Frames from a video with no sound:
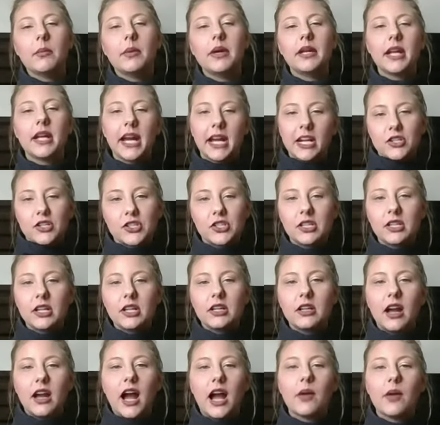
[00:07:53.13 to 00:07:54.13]
And
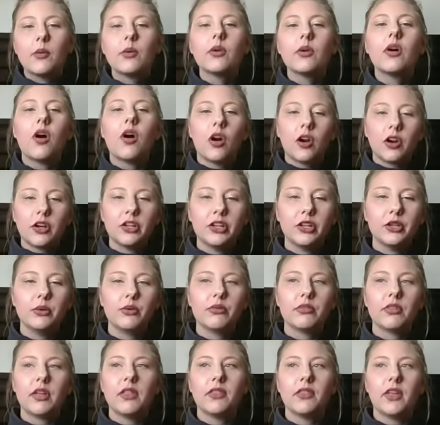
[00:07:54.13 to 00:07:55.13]
actually, I would argue
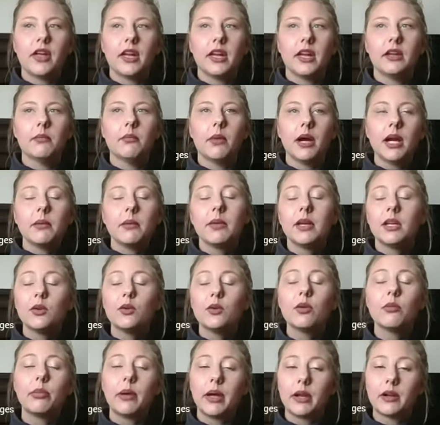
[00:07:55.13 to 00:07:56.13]
that they might make you
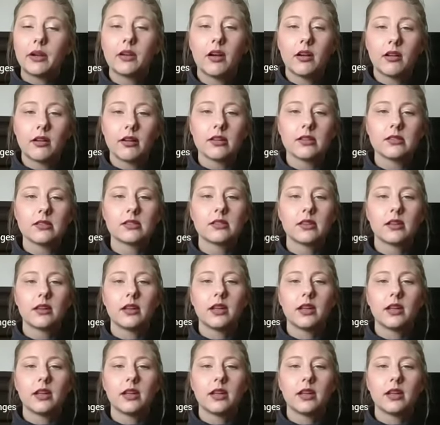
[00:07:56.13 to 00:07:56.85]
a better artist